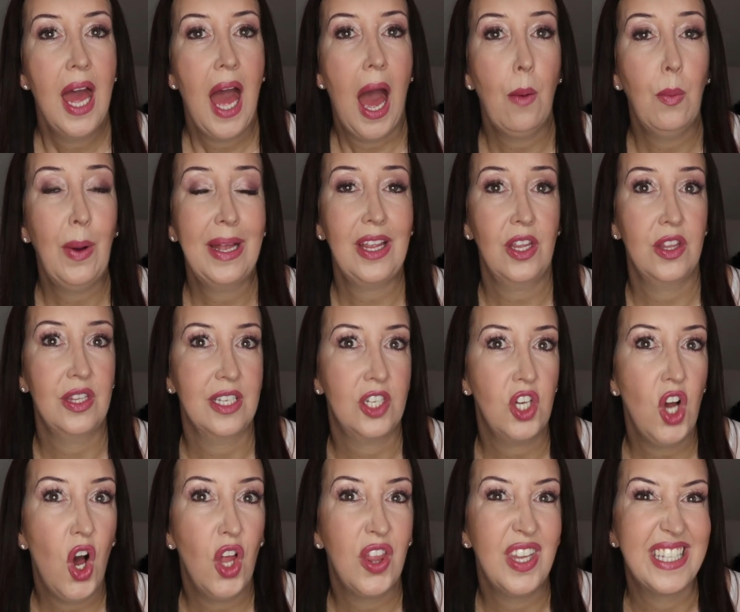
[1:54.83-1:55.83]
I went on the,
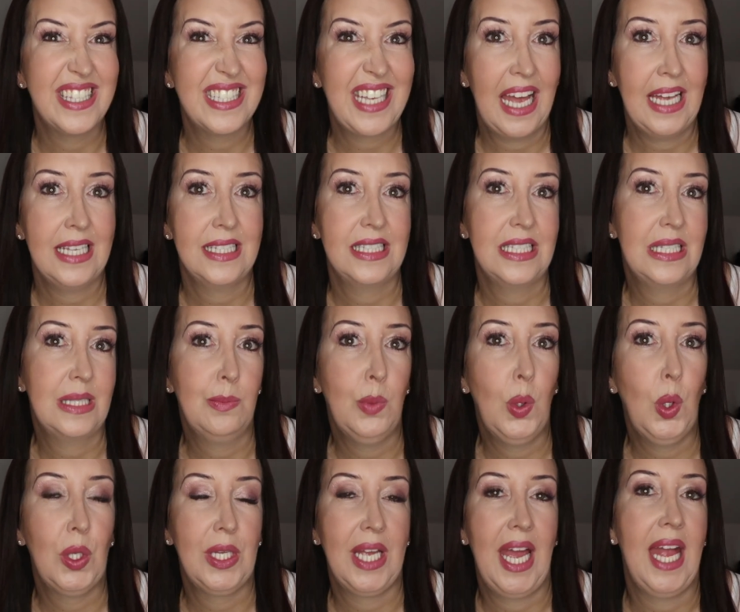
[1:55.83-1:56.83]
got on the scales this
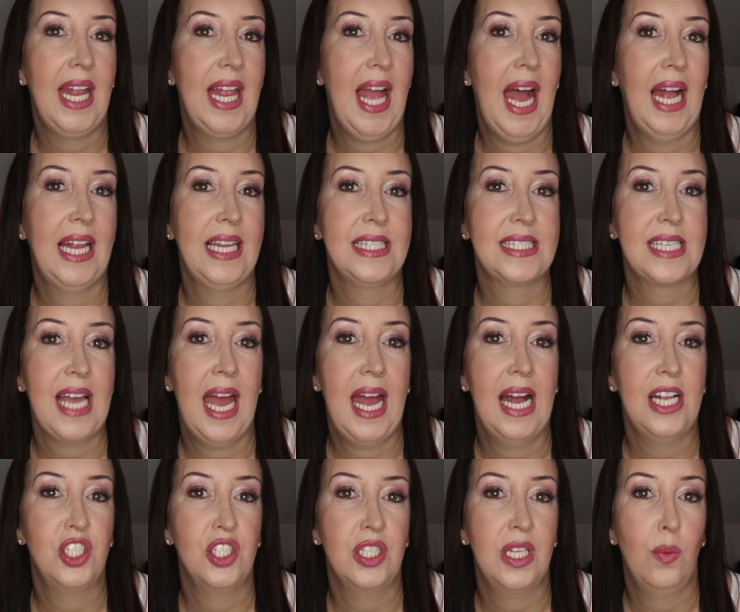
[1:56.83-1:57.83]
morning and I
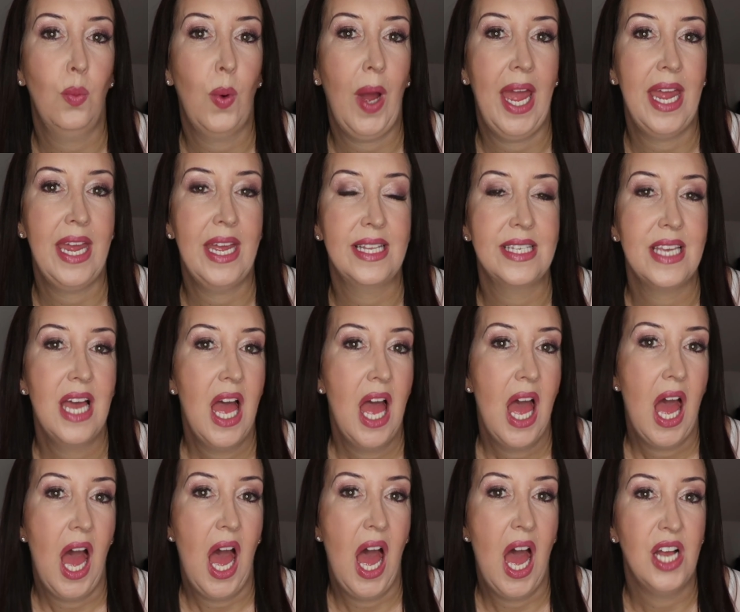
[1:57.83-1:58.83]
actually weighed
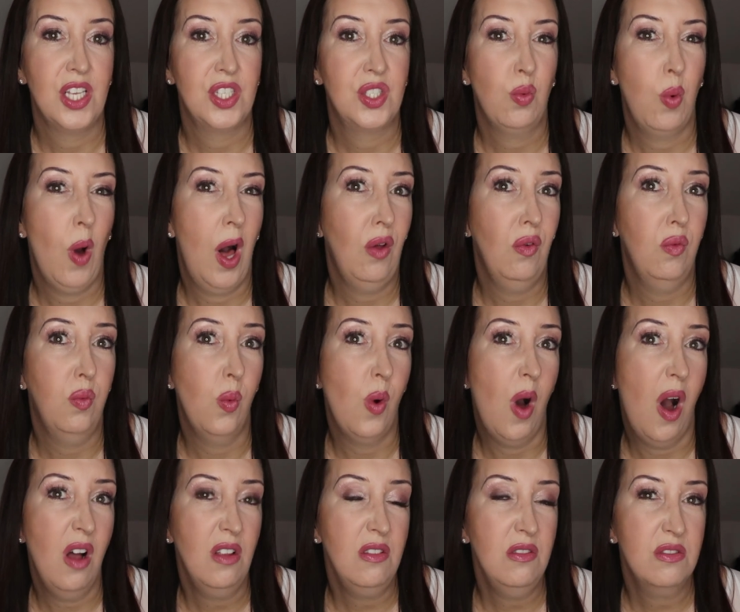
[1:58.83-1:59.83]
at uh, 12,
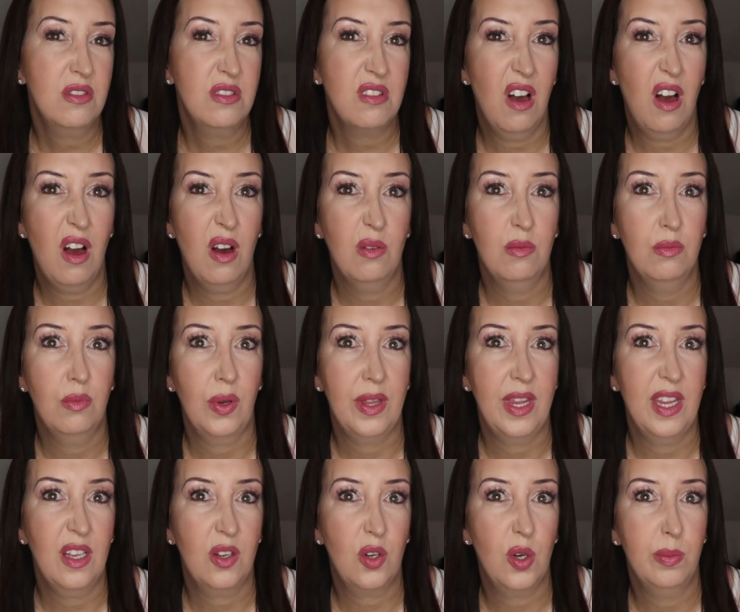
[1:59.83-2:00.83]
one. So
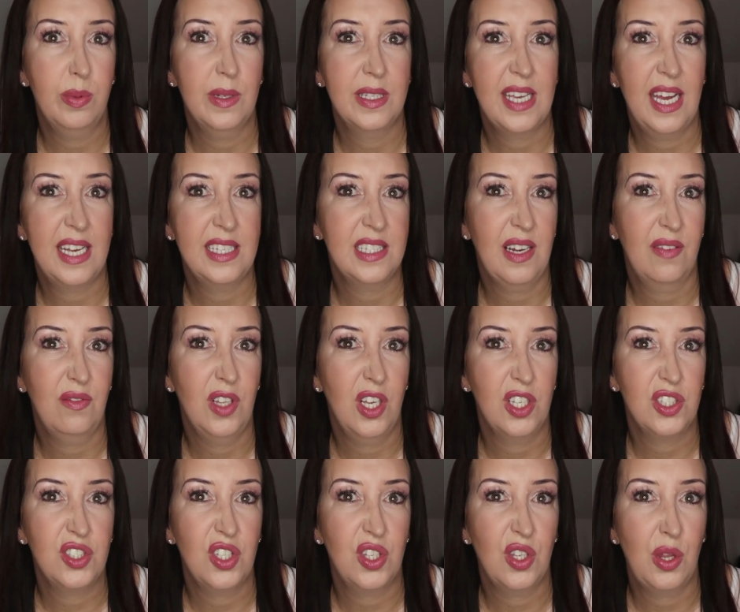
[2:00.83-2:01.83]
within a couple of days, I've
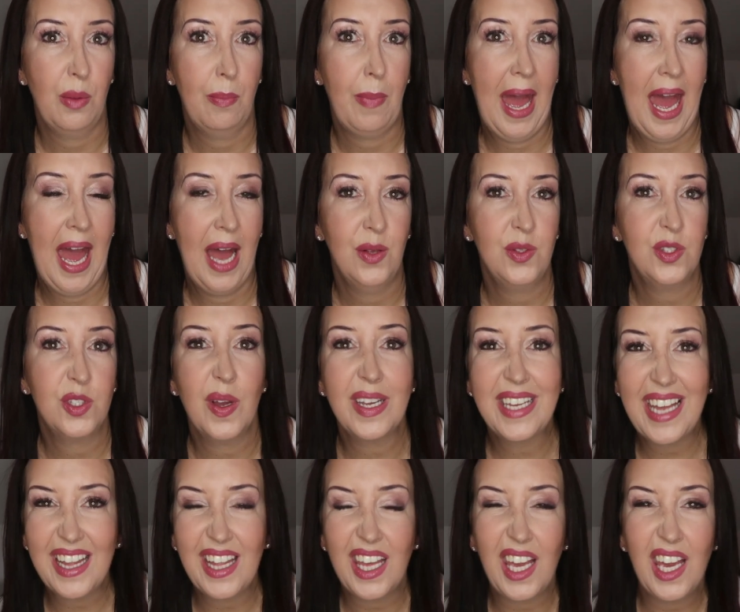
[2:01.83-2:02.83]
lost another pound. So again,